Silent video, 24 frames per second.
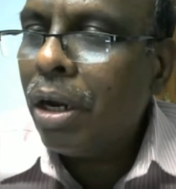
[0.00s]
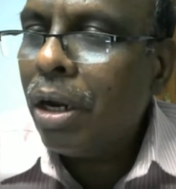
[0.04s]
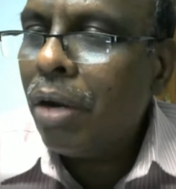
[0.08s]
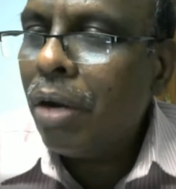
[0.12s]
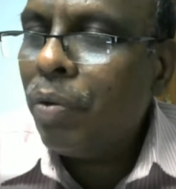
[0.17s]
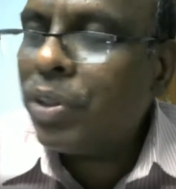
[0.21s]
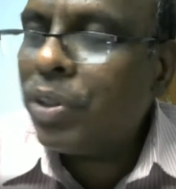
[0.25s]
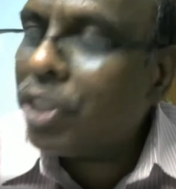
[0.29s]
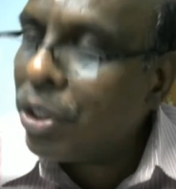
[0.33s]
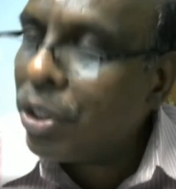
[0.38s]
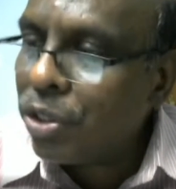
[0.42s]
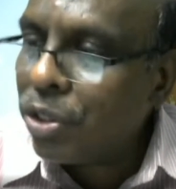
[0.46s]

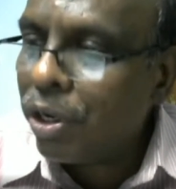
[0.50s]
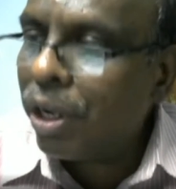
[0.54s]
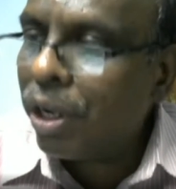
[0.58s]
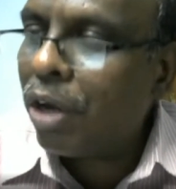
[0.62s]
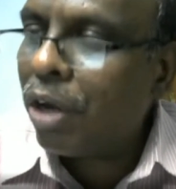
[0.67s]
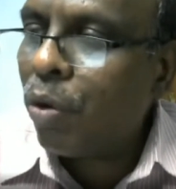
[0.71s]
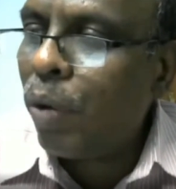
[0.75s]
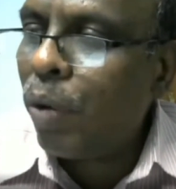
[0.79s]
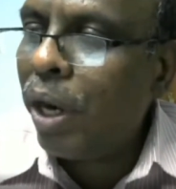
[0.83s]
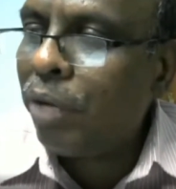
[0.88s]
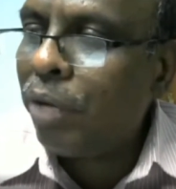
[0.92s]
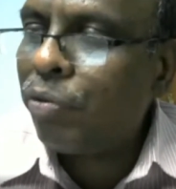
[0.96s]
which is
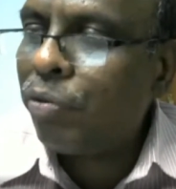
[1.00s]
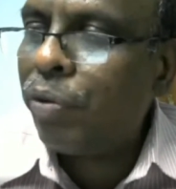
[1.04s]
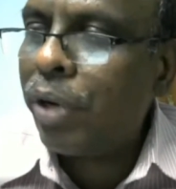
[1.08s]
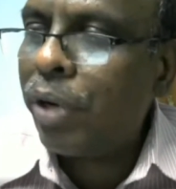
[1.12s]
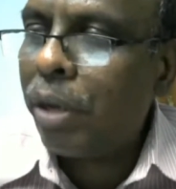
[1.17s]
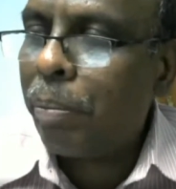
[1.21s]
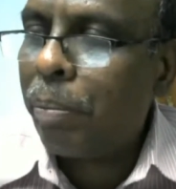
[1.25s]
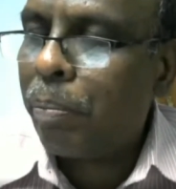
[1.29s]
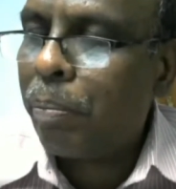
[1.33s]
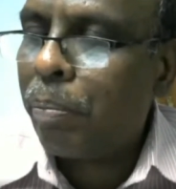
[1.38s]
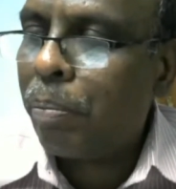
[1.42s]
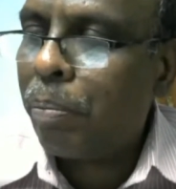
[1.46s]
required for
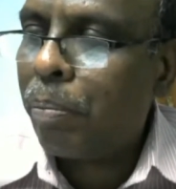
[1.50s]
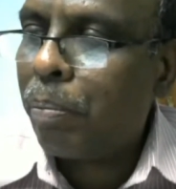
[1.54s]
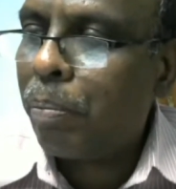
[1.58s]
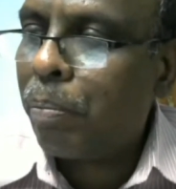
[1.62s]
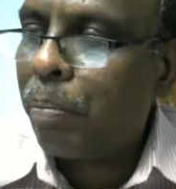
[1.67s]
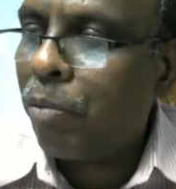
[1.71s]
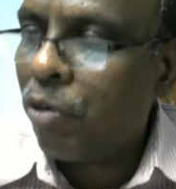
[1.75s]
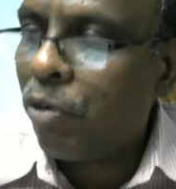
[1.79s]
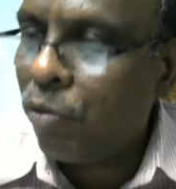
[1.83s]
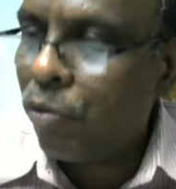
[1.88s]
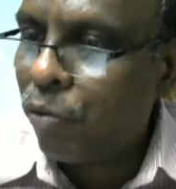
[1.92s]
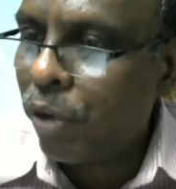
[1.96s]
a
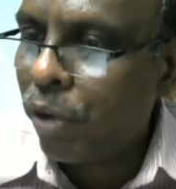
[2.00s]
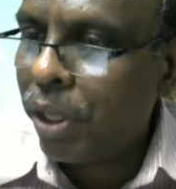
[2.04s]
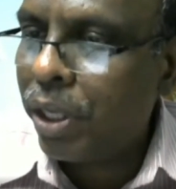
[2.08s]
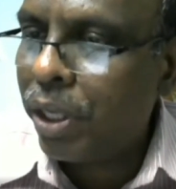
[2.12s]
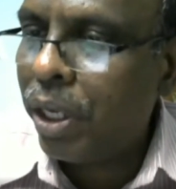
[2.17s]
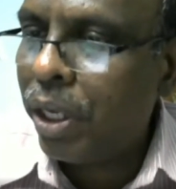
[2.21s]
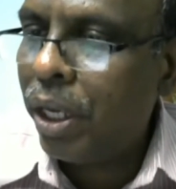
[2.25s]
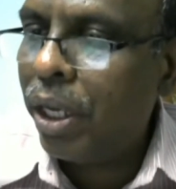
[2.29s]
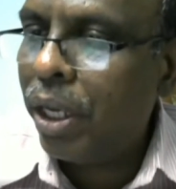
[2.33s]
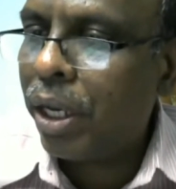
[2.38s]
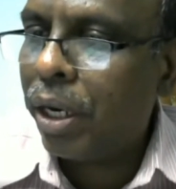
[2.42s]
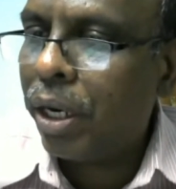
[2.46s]

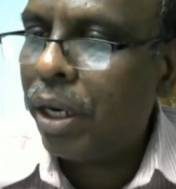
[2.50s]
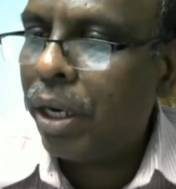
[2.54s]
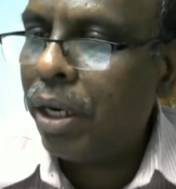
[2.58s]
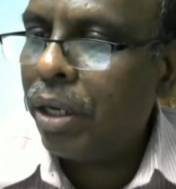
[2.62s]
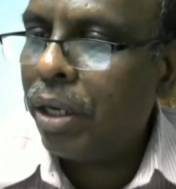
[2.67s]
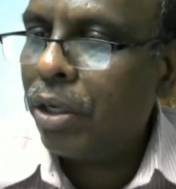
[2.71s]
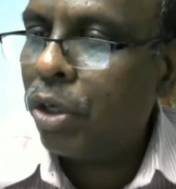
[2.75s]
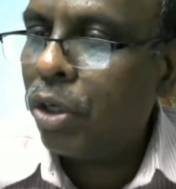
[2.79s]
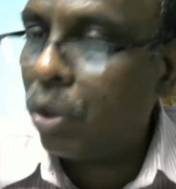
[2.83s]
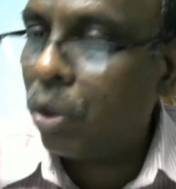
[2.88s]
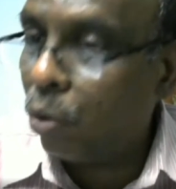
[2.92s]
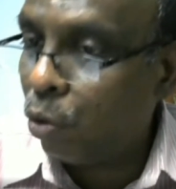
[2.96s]
fakir
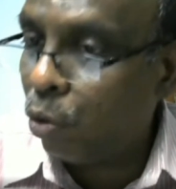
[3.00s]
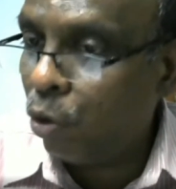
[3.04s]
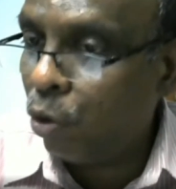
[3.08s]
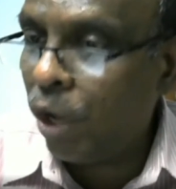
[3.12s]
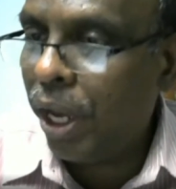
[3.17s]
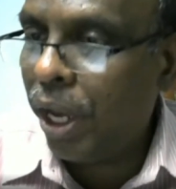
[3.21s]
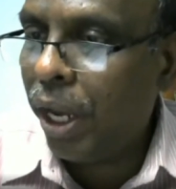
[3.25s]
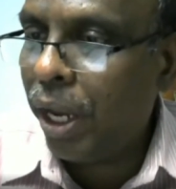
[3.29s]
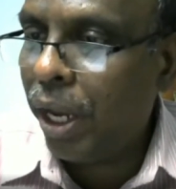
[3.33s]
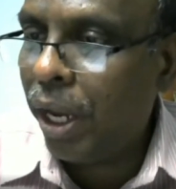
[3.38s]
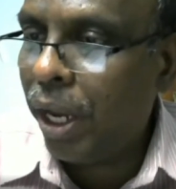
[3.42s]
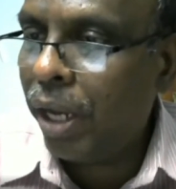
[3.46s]
to
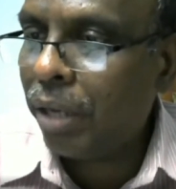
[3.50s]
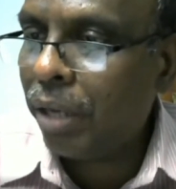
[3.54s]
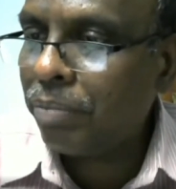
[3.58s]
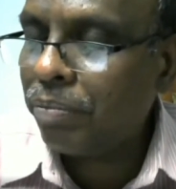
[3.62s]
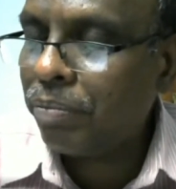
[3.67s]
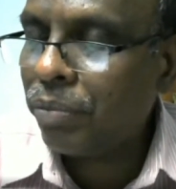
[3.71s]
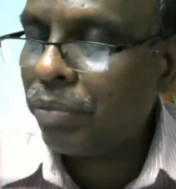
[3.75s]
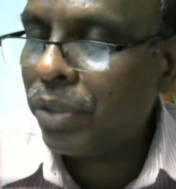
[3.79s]
wear